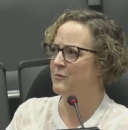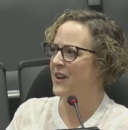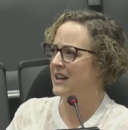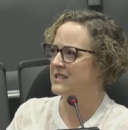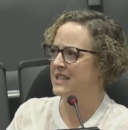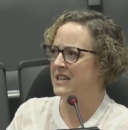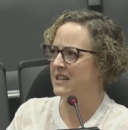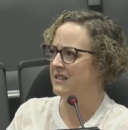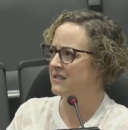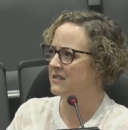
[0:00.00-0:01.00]

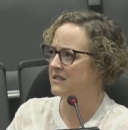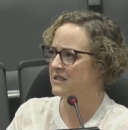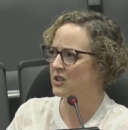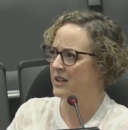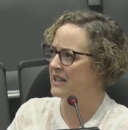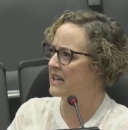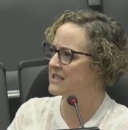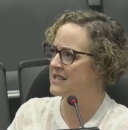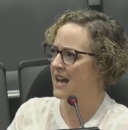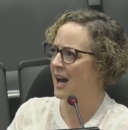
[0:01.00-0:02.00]
vaccine
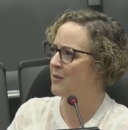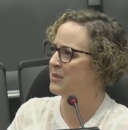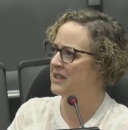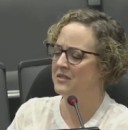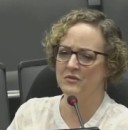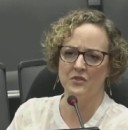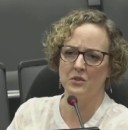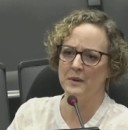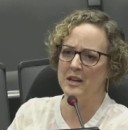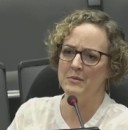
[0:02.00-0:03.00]
clinics that happen
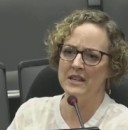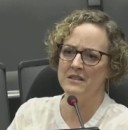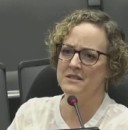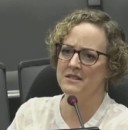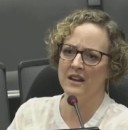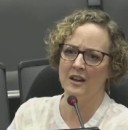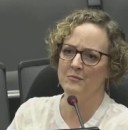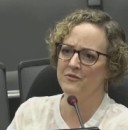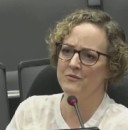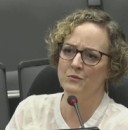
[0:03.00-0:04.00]
for rabies
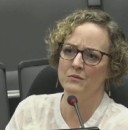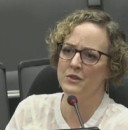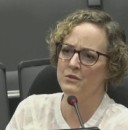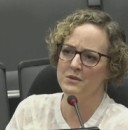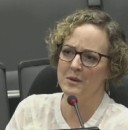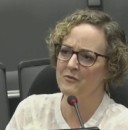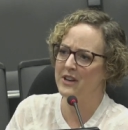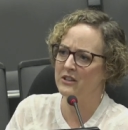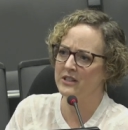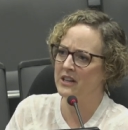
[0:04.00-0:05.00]
through some
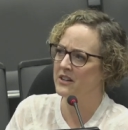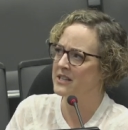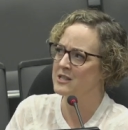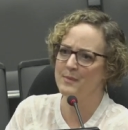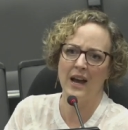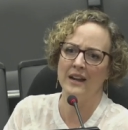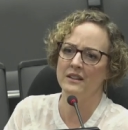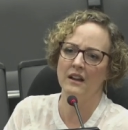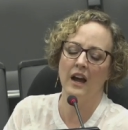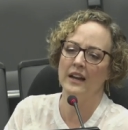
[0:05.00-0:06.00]
veterinarians, but
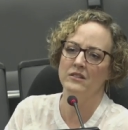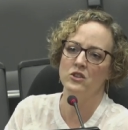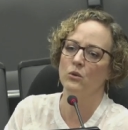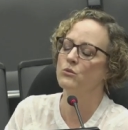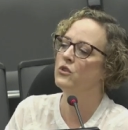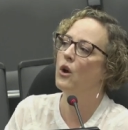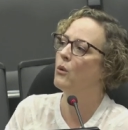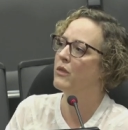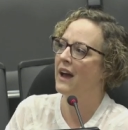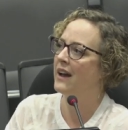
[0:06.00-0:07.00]
I don't
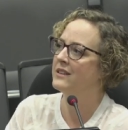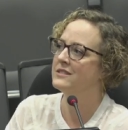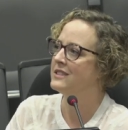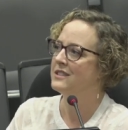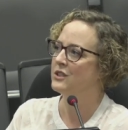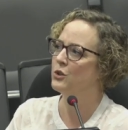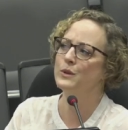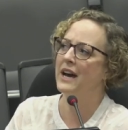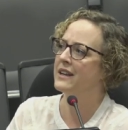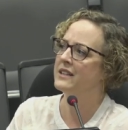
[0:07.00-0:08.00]
know that, who
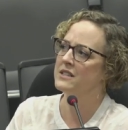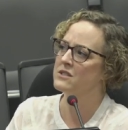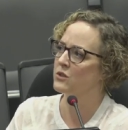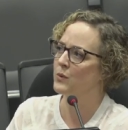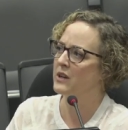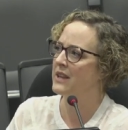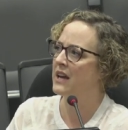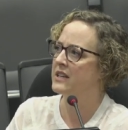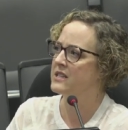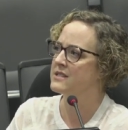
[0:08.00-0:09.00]
that is or where
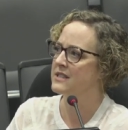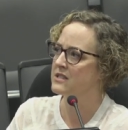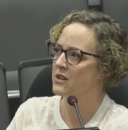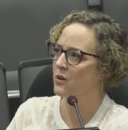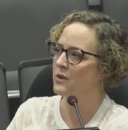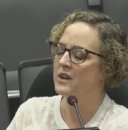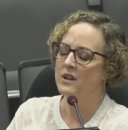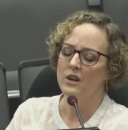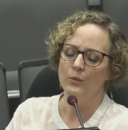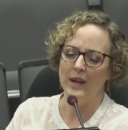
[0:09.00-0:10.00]
that is. And so
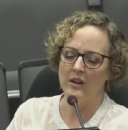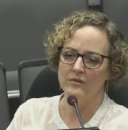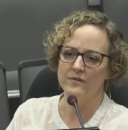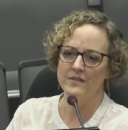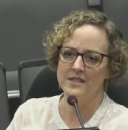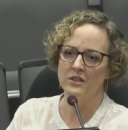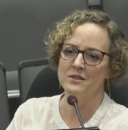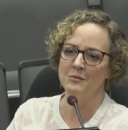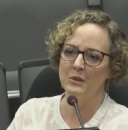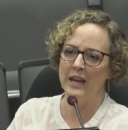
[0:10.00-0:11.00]
we have still
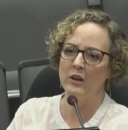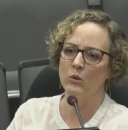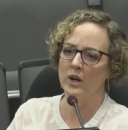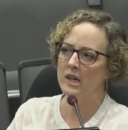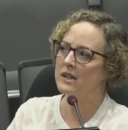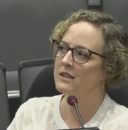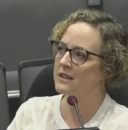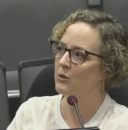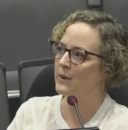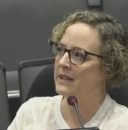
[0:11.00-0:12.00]
some legwork
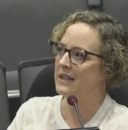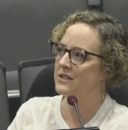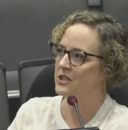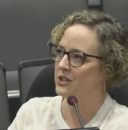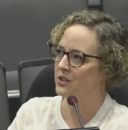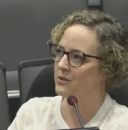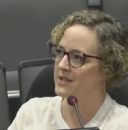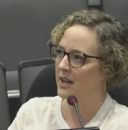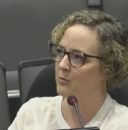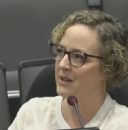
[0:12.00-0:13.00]
that we need to do
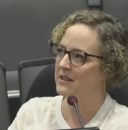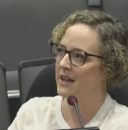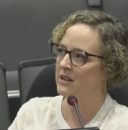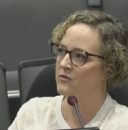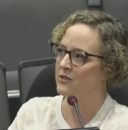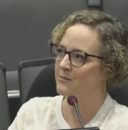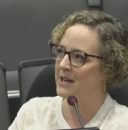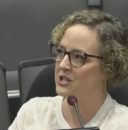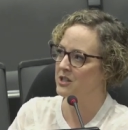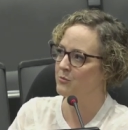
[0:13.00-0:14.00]
to help get that
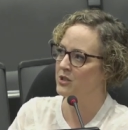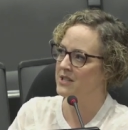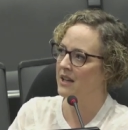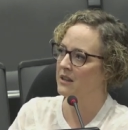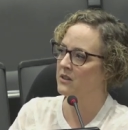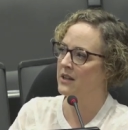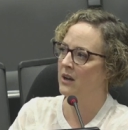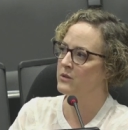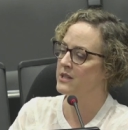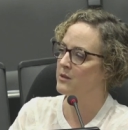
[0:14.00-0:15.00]
information put together and
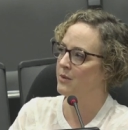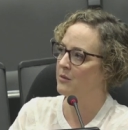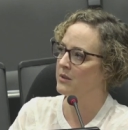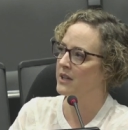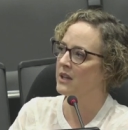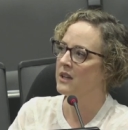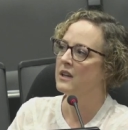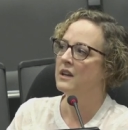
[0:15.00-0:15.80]
out to the public.